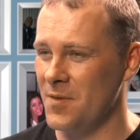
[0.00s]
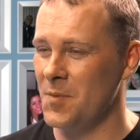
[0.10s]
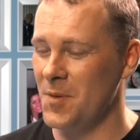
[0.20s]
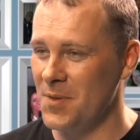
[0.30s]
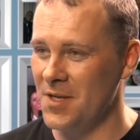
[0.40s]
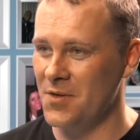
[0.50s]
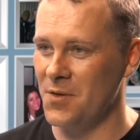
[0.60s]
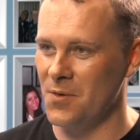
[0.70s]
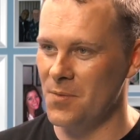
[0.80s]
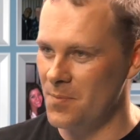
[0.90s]
some of the people that
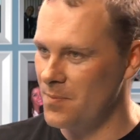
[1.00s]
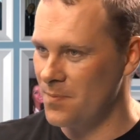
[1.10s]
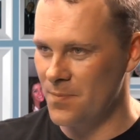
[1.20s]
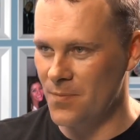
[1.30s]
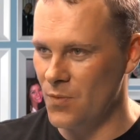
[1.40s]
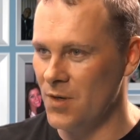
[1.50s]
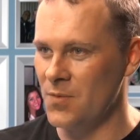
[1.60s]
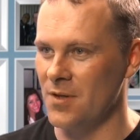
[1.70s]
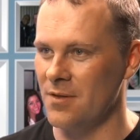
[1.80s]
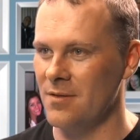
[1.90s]
you
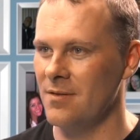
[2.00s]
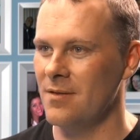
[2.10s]
worked with.